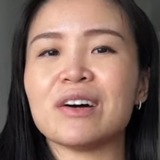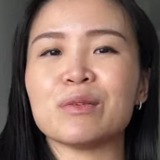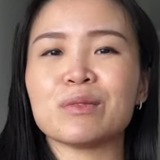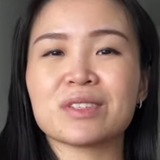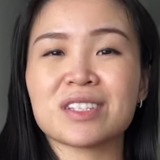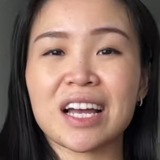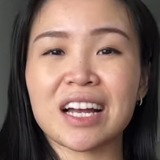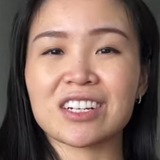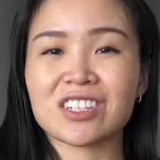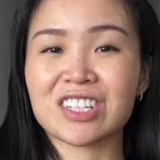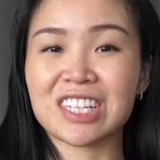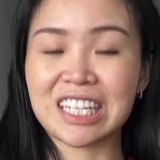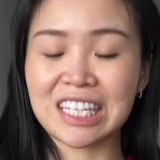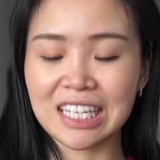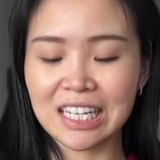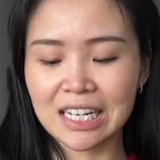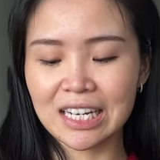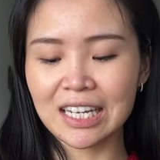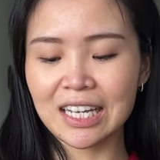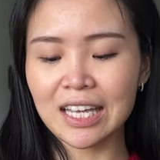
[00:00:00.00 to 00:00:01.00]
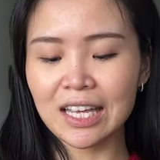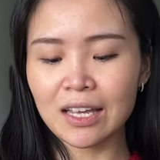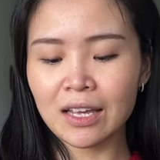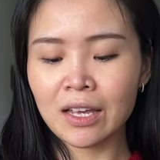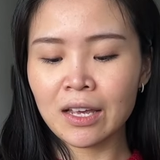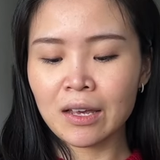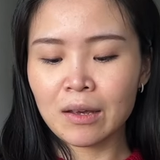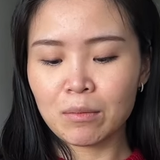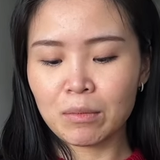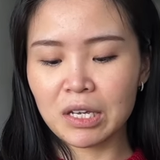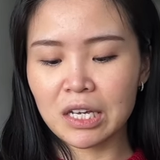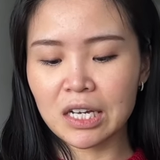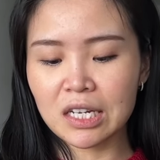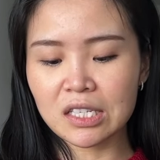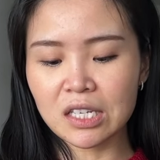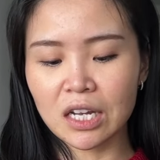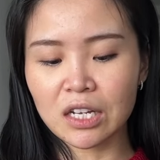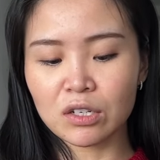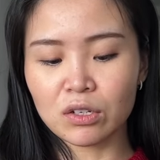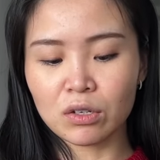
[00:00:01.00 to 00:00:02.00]
I was actually knitting it,
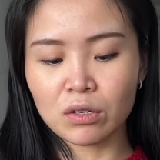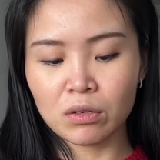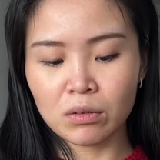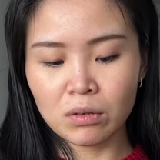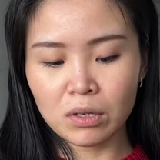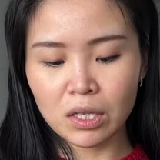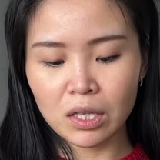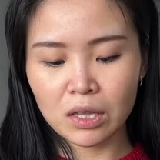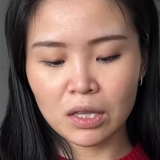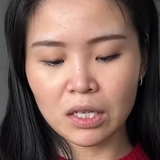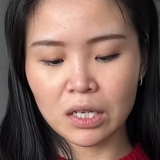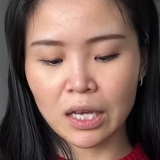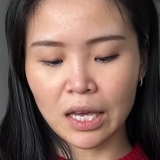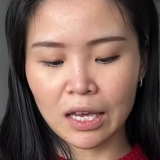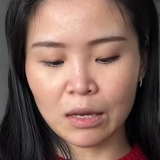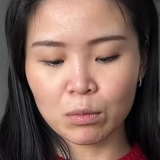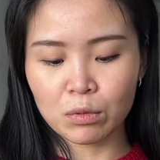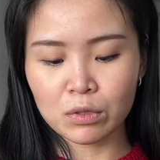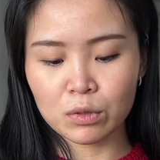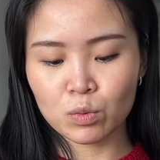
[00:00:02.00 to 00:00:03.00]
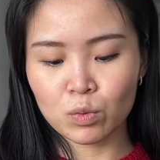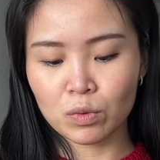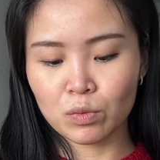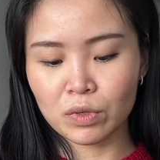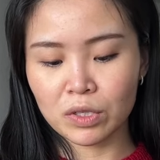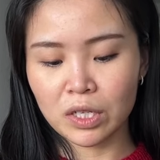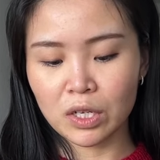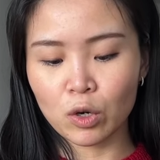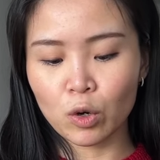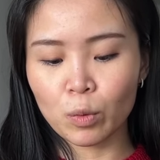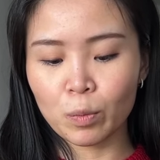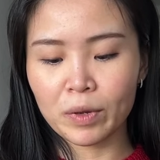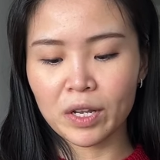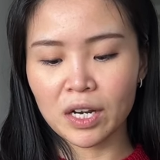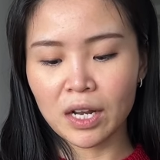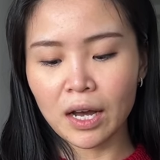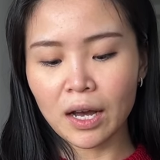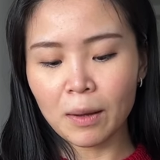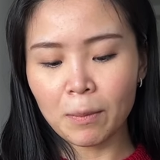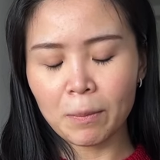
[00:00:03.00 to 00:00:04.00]
because I knew the cables would really open
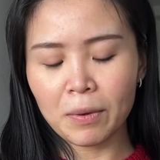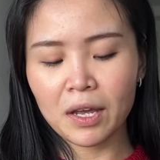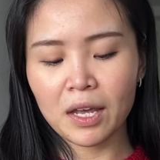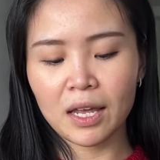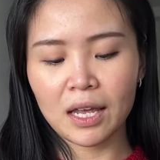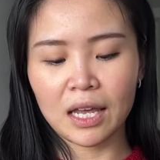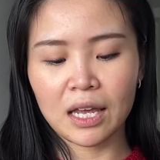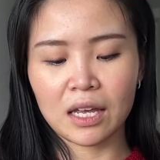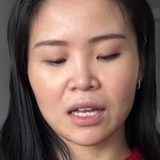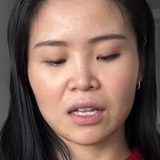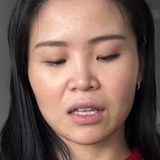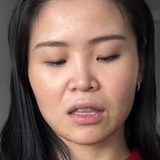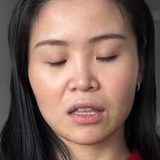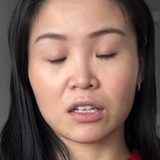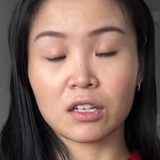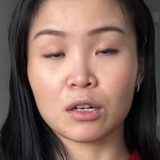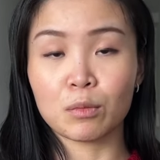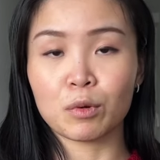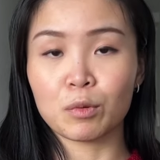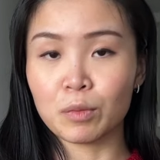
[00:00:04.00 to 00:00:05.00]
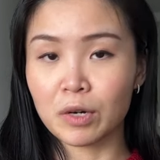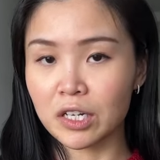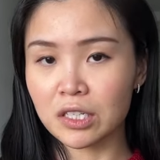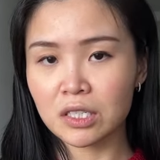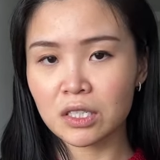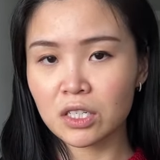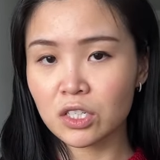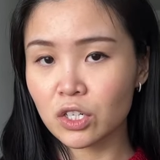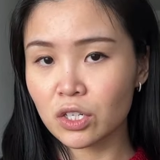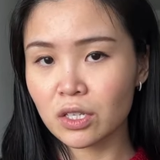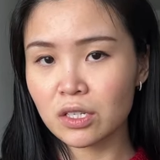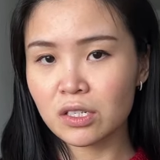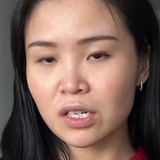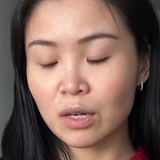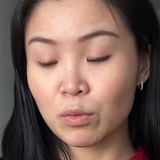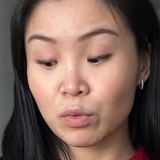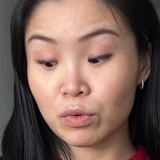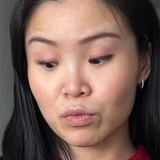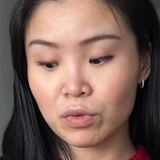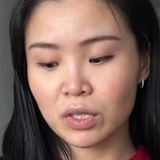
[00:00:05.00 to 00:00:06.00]
up and the double moss stitch on the
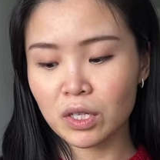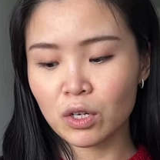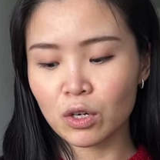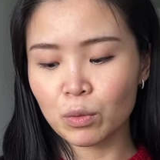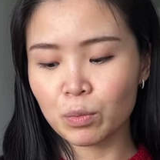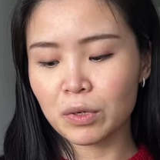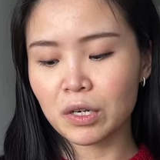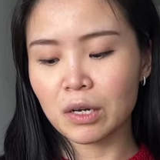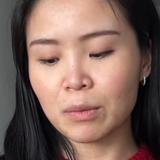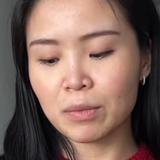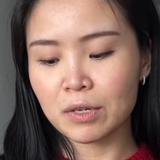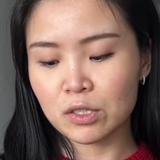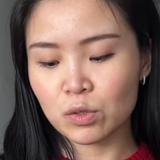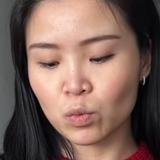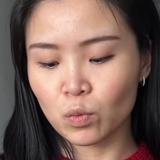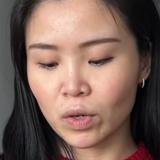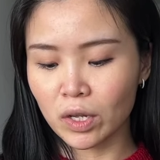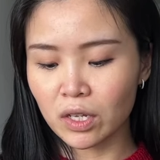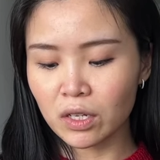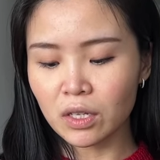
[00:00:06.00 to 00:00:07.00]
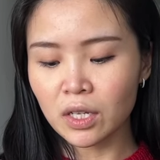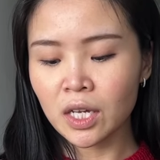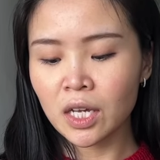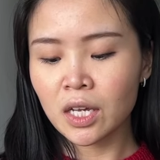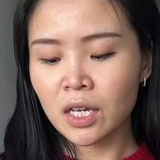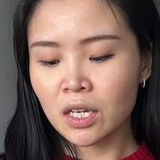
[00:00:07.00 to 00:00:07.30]
side would really open up as well.